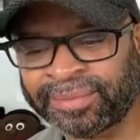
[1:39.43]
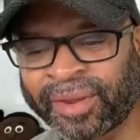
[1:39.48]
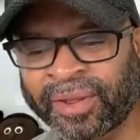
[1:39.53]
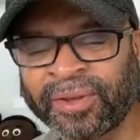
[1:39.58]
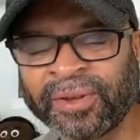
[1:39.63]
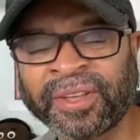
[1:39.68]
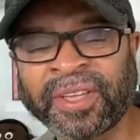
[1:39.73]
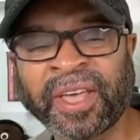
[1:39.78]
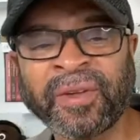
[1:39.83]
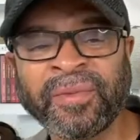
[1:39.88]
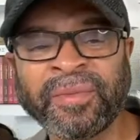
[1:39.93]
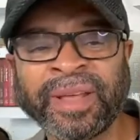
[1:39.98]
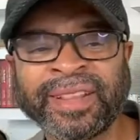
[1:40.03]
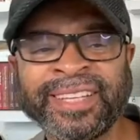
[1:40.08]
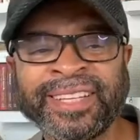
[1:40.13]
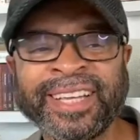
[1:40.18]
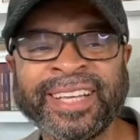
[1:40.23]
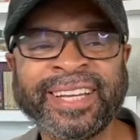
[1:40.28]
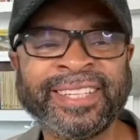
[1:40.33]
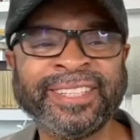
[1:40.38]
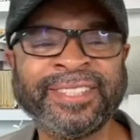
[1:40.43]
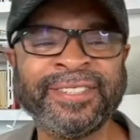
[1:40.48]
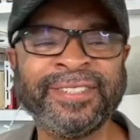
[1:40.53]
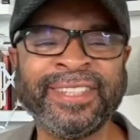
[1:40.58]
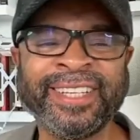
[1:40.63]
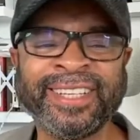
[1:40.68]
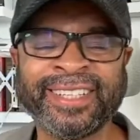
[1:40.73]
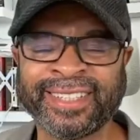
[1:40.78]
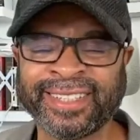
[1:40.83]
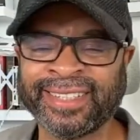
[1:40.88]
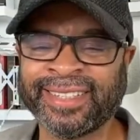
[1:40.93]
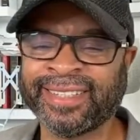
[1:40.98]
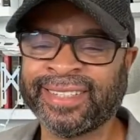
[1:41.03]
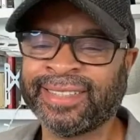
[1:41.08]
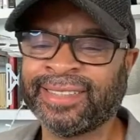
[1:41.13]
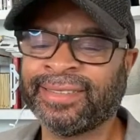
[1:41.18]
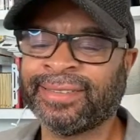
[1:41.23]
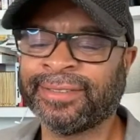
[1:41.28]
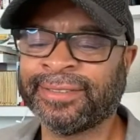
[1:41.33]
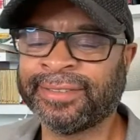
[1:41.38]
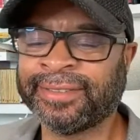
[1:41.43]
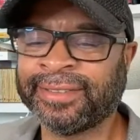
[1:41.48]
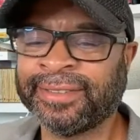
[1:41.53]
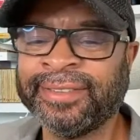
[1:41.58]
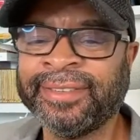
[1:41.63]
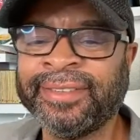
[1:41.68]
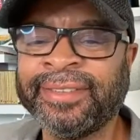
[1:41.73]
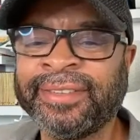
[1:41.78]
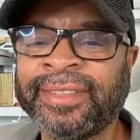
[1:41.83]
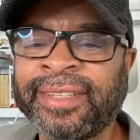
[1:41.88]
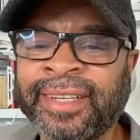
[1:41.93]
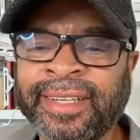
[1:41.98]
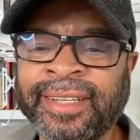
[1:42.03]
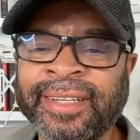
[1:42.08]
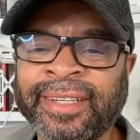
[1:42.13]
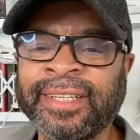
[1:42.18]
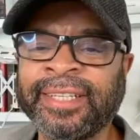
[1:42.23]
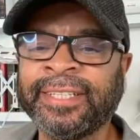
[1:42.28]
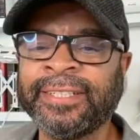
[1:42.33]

Okay, we're about to get into this. Okay.